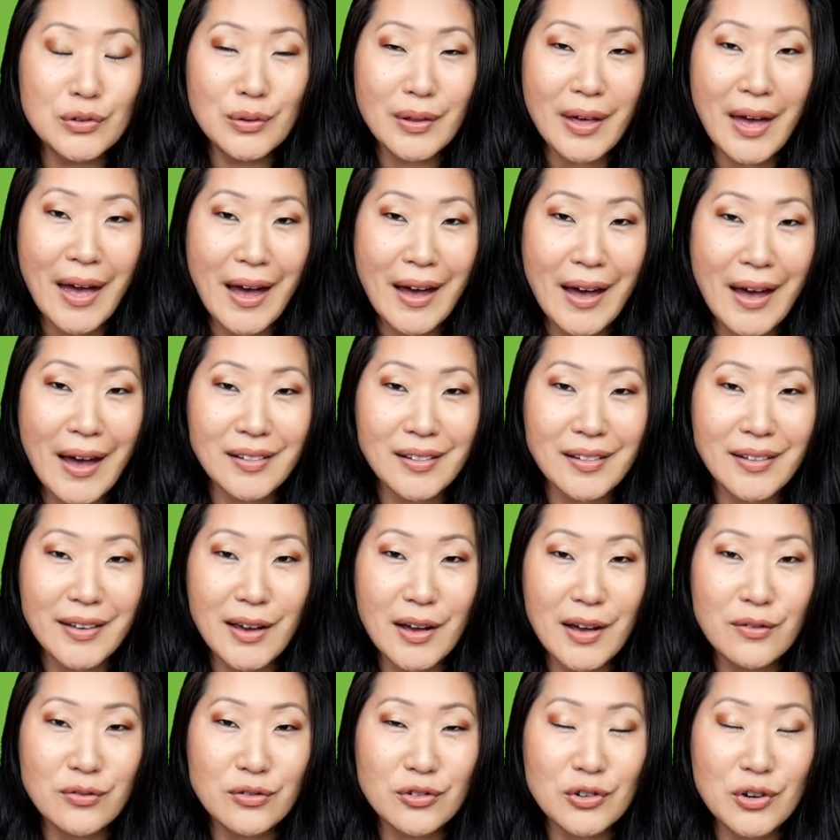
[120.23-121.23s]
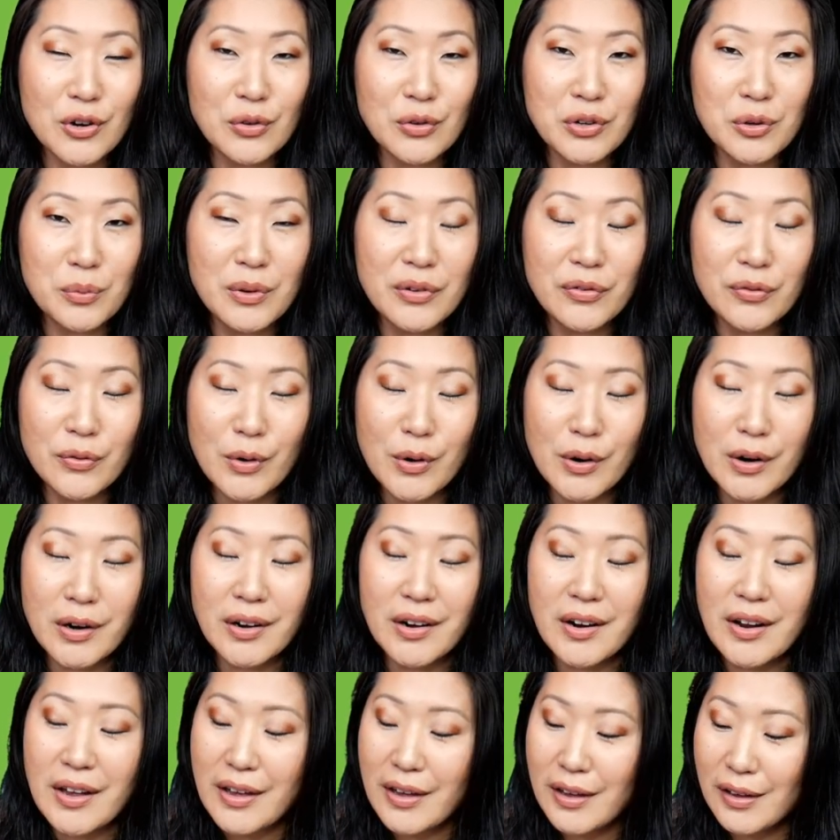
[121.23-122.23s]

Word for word: do the hack like I've shown you before,